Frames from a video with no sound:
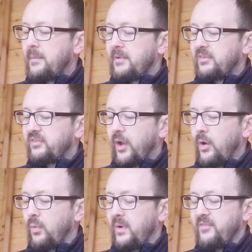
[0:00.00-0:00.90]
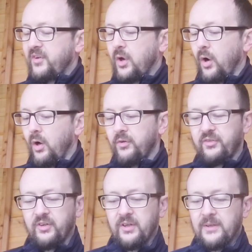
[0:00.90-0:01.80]
So we've
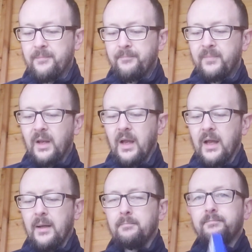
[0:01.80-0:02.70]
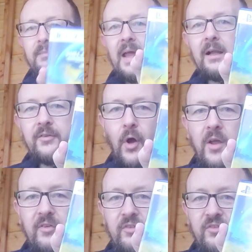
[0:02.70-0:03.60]
got
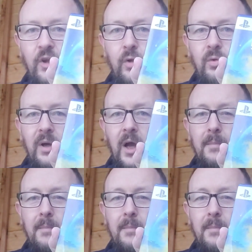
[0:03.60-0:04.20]
Helldivers 2.